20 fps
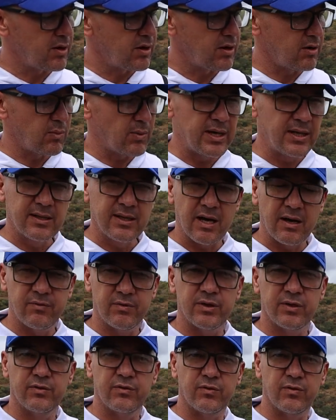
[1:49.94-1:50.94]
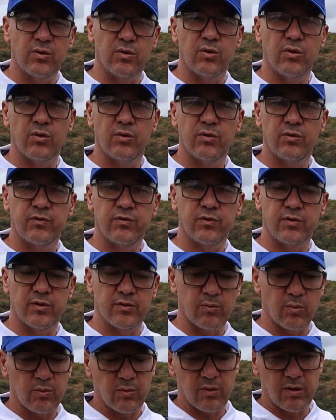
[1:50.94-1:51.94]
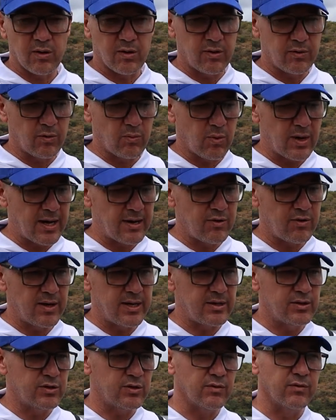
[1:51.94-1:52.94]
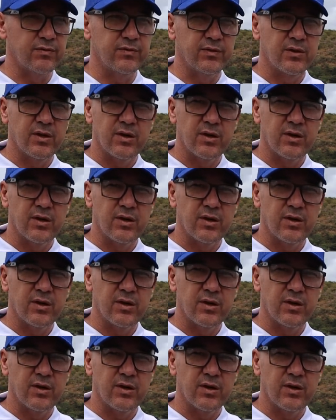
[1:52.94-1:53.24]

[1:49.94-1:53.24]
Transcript: are well covered for the wide range of